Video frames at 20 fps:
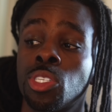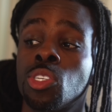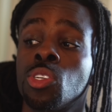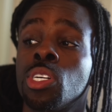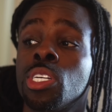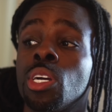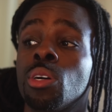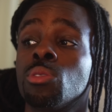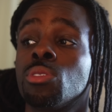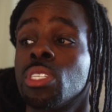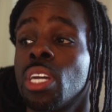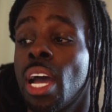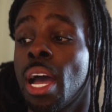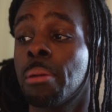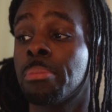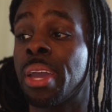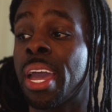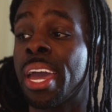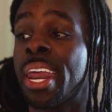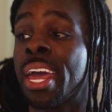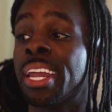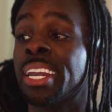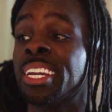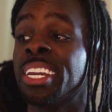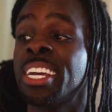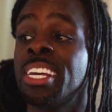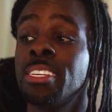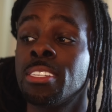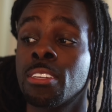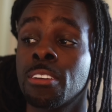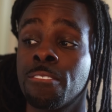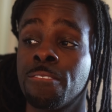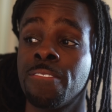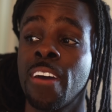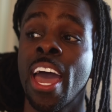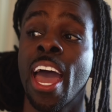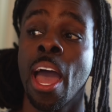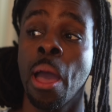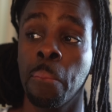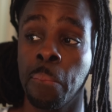sure your job got at least a
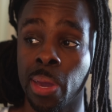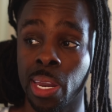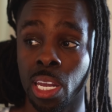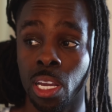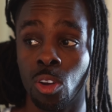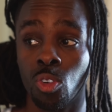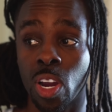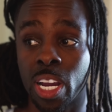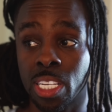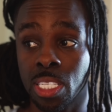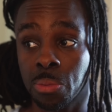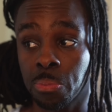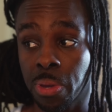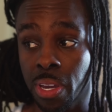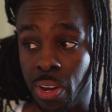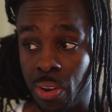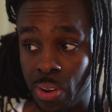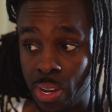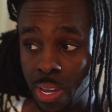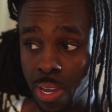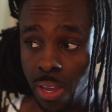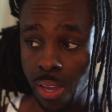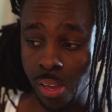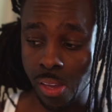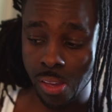5-minute grace period.